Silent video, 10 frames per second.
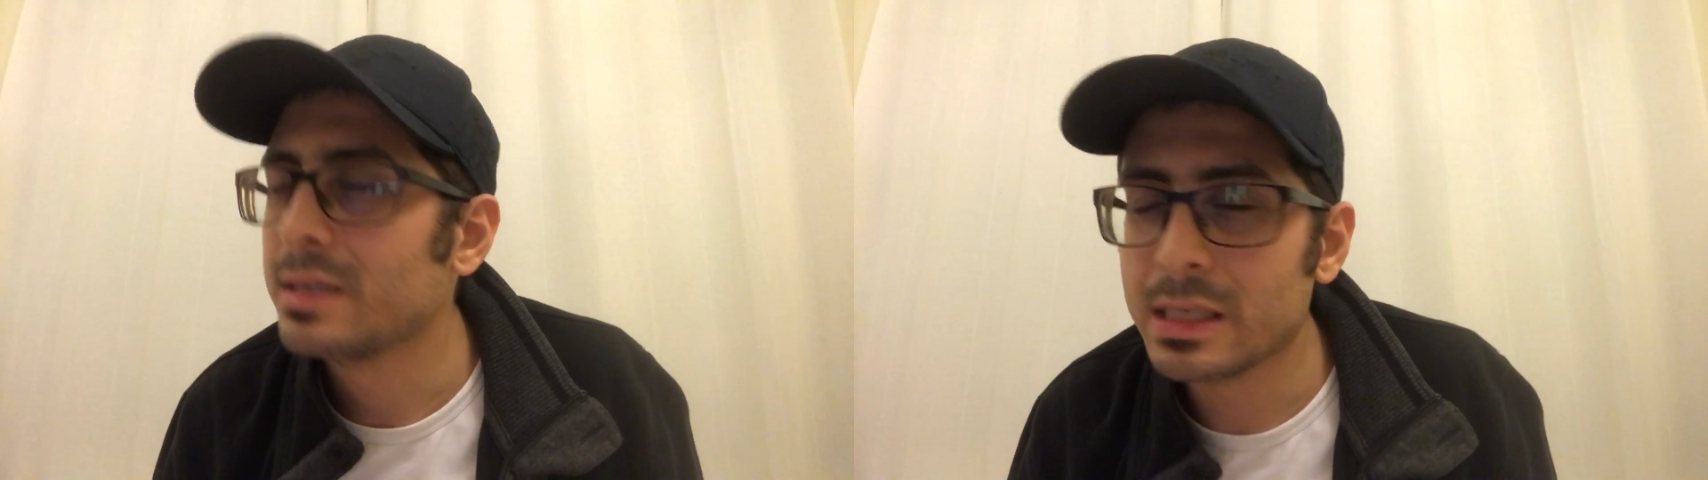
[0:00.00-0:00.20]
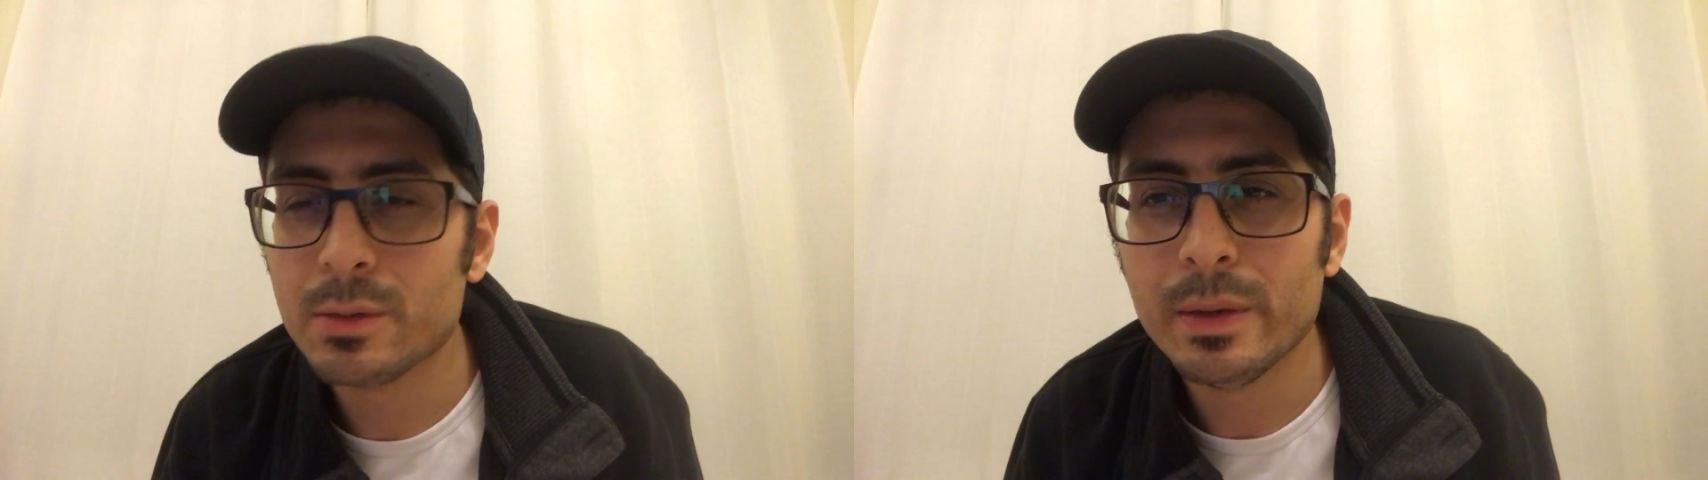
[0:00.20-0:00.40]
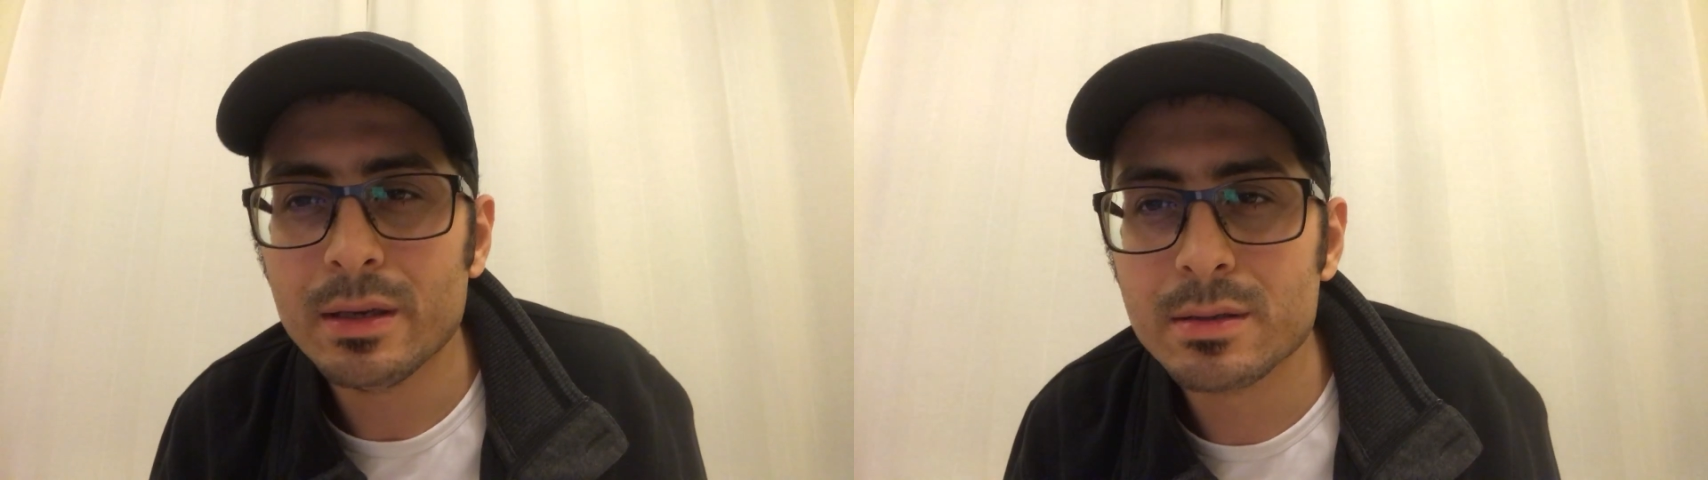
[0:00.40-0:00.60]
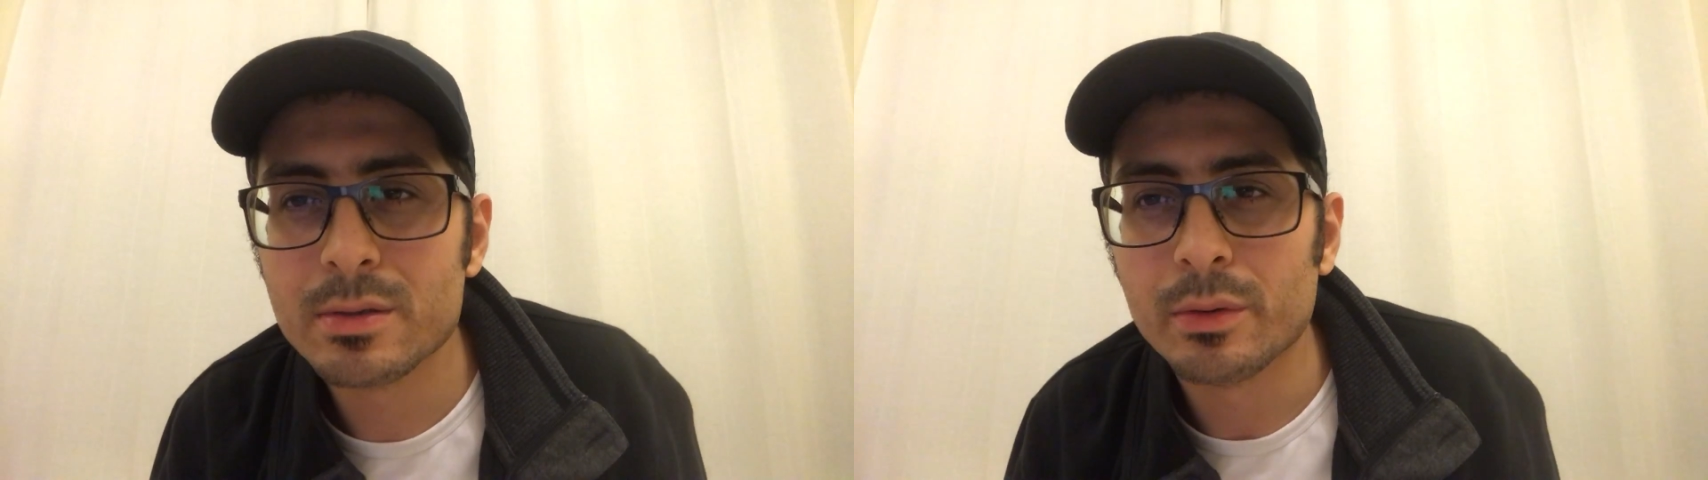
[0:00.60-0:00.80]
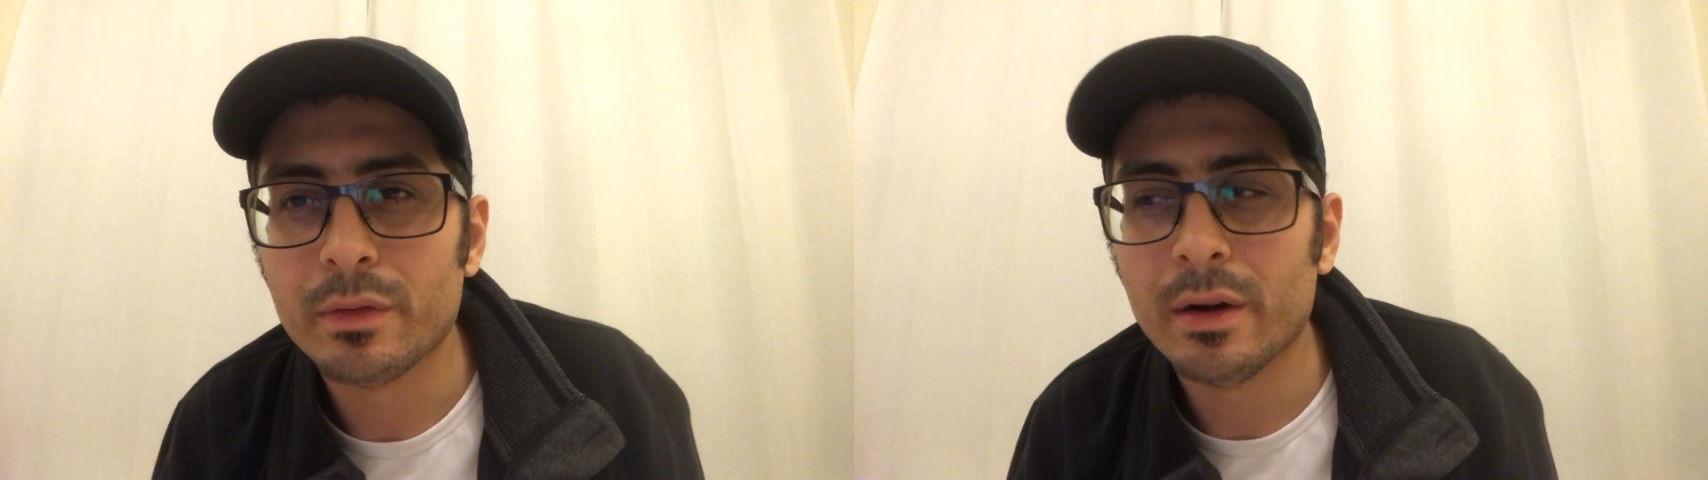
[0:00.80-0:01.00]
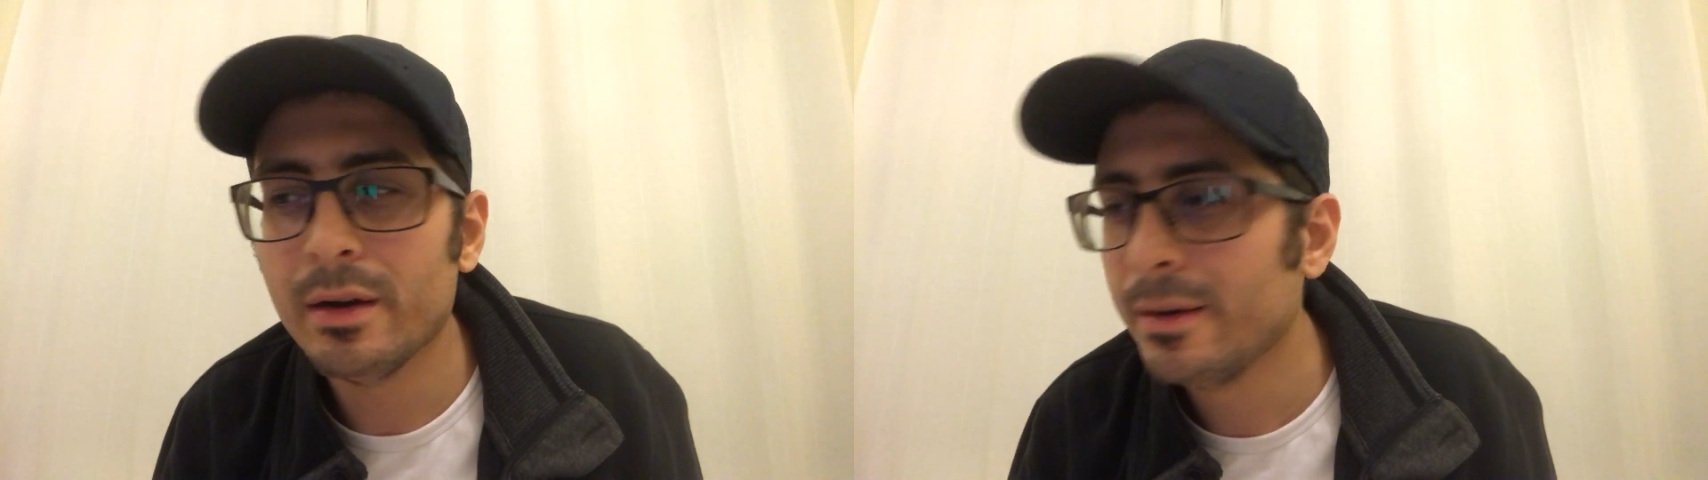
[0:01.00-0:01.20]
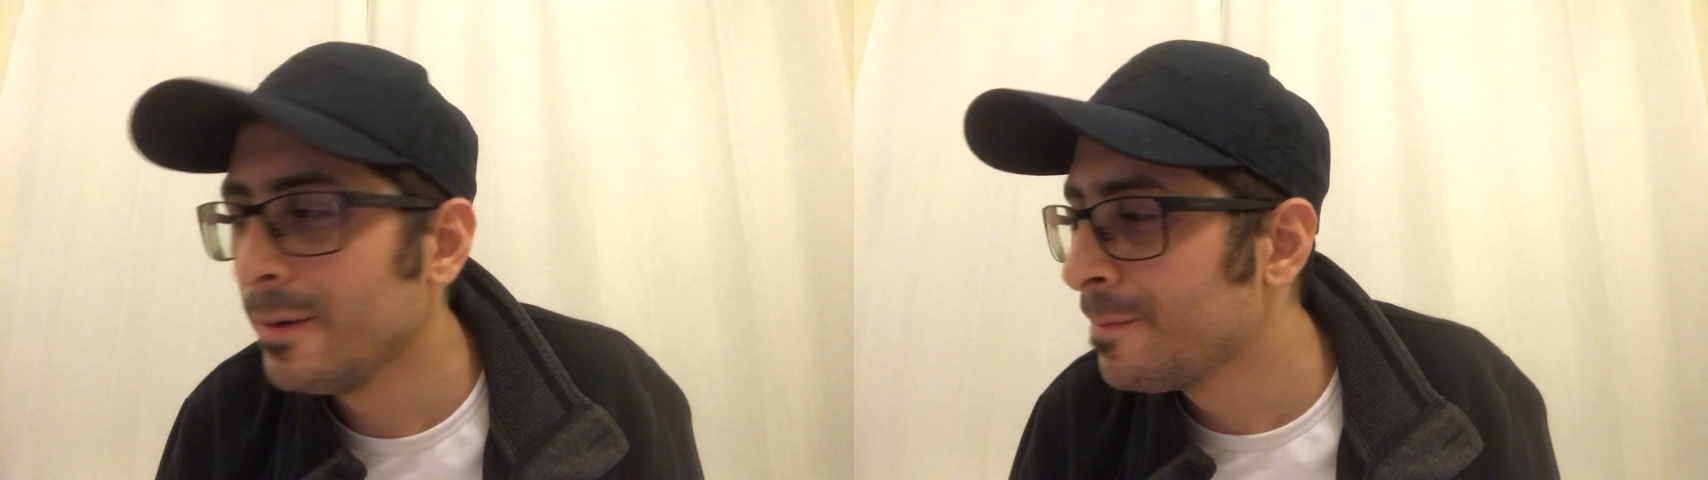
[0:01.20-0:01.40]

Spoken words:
6 weeks so far.